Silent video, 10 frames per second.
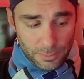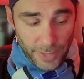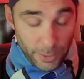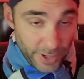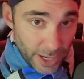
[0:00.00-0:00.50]

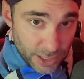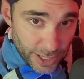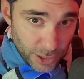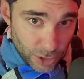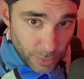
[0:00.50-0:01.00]
Anyway, guys,
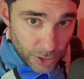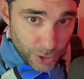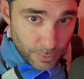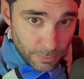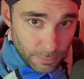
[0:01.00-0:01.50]
thanks so
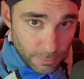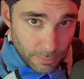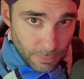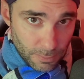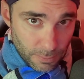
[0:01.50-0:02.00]
much.
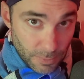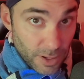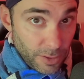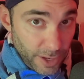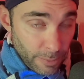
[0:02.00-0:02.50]

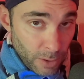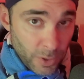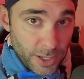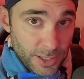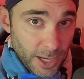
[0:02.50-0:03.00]
Think about what
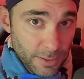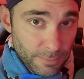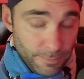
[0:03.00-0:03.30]
I said.